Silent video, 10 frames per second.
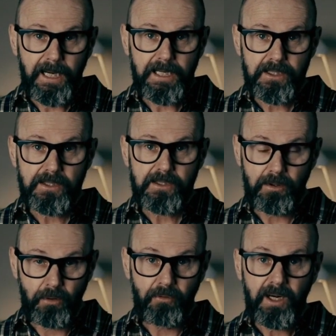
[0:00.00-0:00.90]
guess
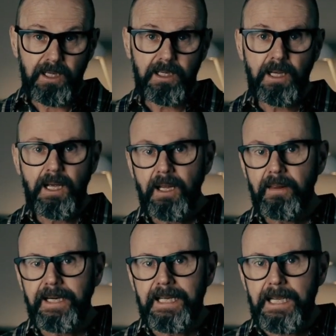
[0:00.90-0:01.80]
already
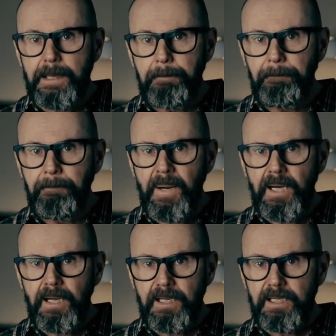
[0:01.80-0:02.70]
that im
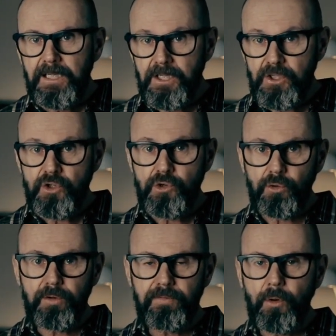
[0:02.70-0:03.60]
is
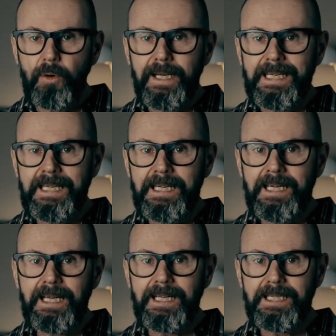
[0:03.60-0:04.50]
short for
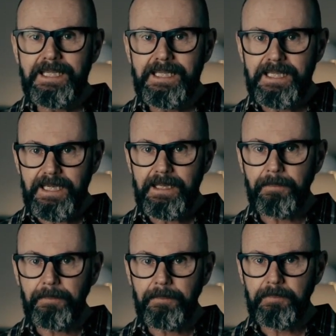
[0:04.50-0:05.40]
in
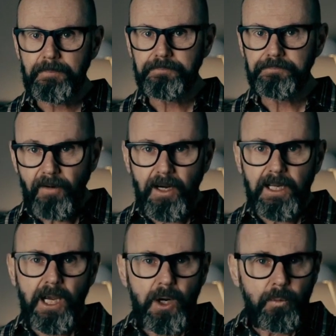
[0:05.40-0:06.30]
dem. And
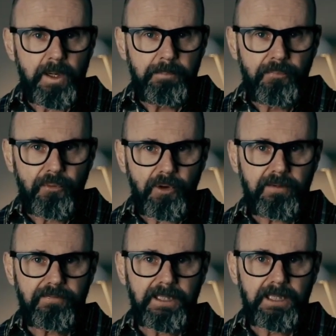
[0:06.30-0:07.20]
finally, we
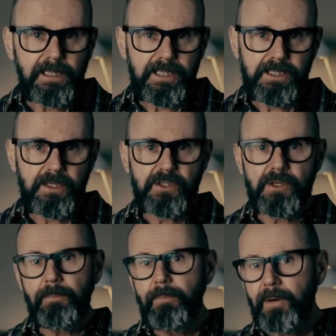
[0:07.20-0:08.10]
briefly listed
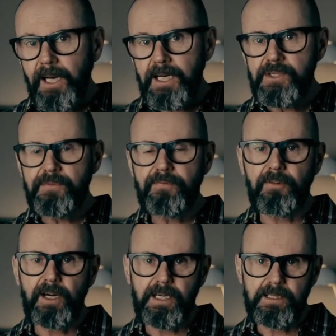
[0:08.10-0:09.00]
some place
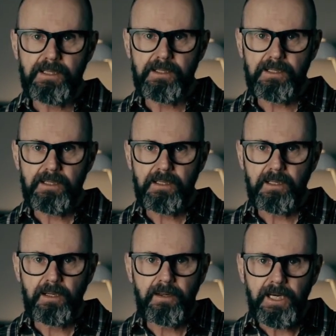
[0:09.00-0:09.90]
phrases
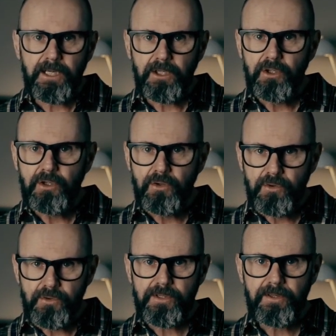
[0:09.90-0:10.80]
that
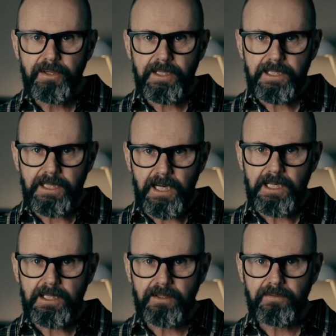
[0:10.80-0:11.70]
use the
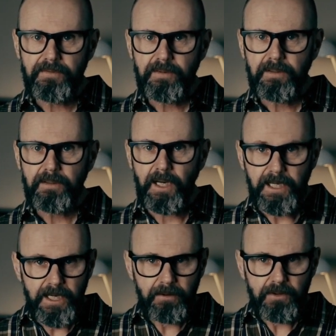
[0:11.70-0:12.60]
dative.
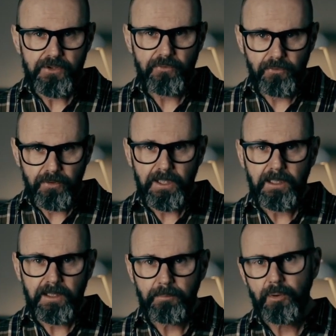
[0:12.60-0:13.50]
And here it's
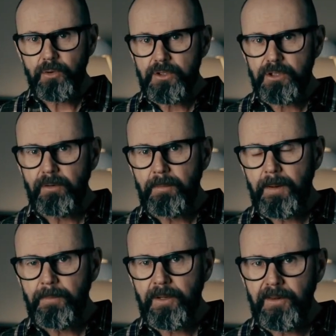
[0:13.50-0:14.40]
really important to
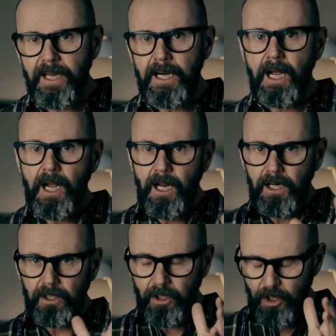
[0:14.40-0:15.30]
remember that
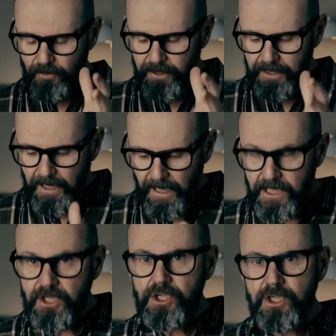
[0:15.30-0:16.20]

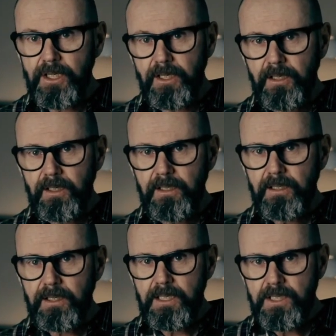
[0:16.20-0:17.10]
location
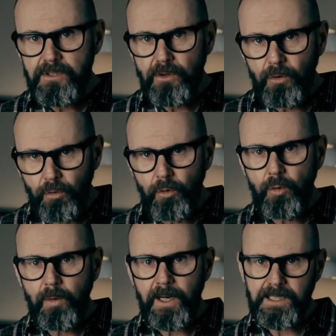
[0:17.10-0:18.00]
is
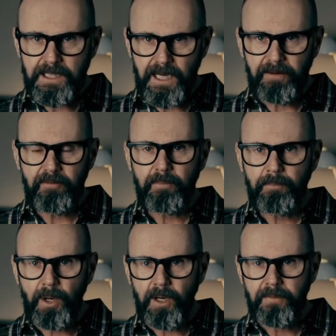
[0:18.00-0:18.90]
always
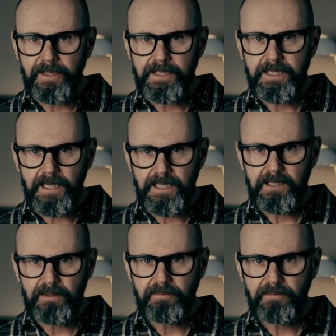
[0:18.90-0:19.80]
governed by the
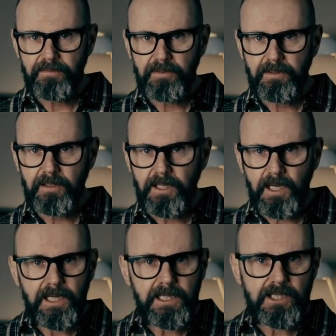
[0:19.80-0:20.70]
dative.
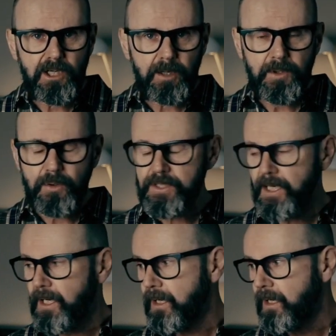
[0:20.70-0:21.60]
Anytime you're
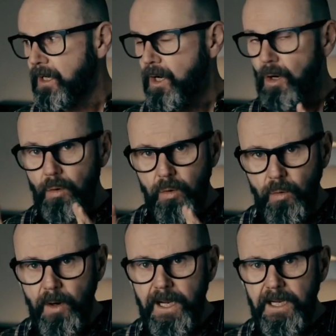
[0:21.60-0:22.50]
saying
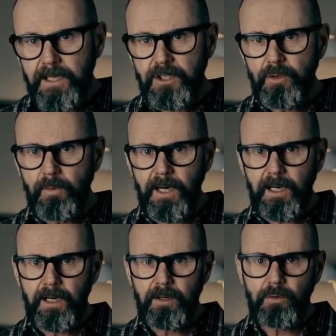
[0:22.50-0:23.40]
where you
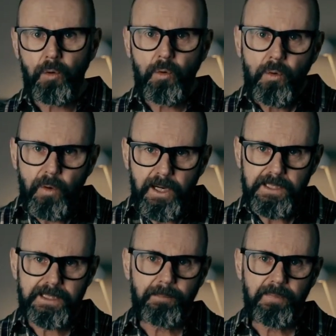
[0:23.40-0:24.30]
are or
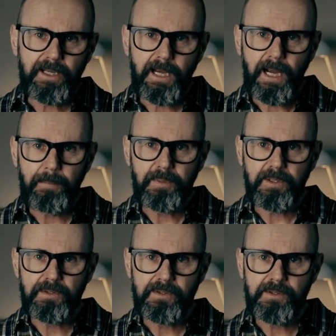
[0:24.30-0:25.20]
where something
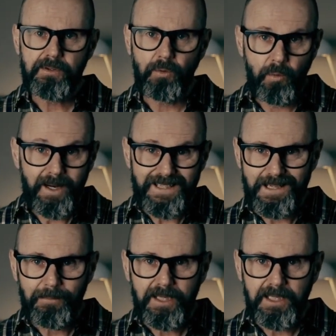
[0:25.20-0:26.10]
happens or where
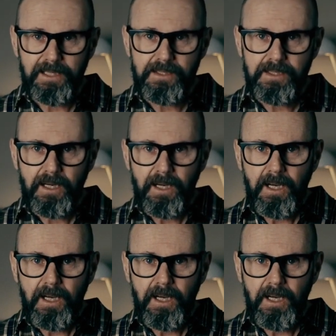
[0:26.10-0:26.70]
something is,